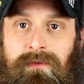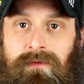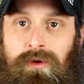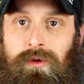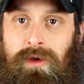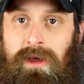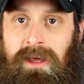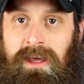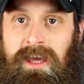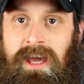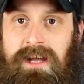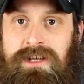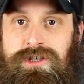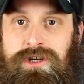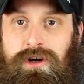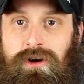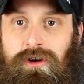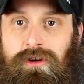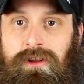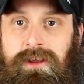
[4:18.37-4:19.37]
If you can catch
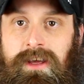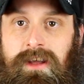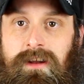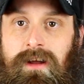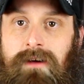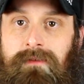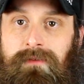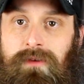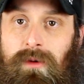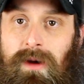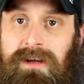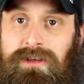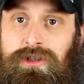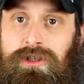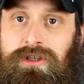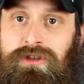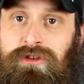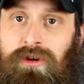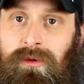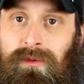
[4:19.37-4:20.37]
it early enough, you
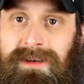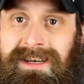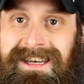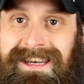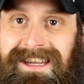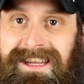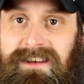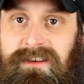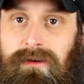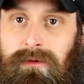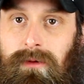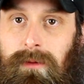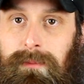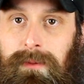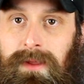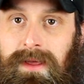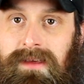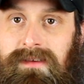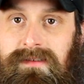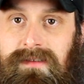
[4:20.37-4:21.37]
actually don't need to
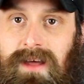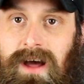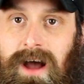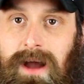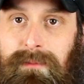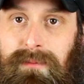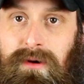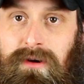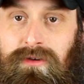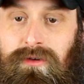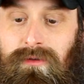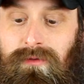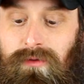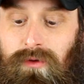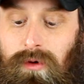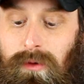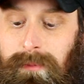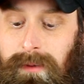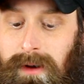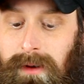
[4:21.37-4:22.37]
replace the high pressure
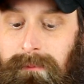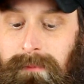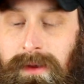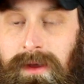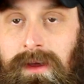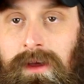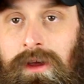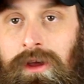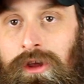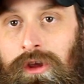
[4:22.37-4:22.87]
fuel pump.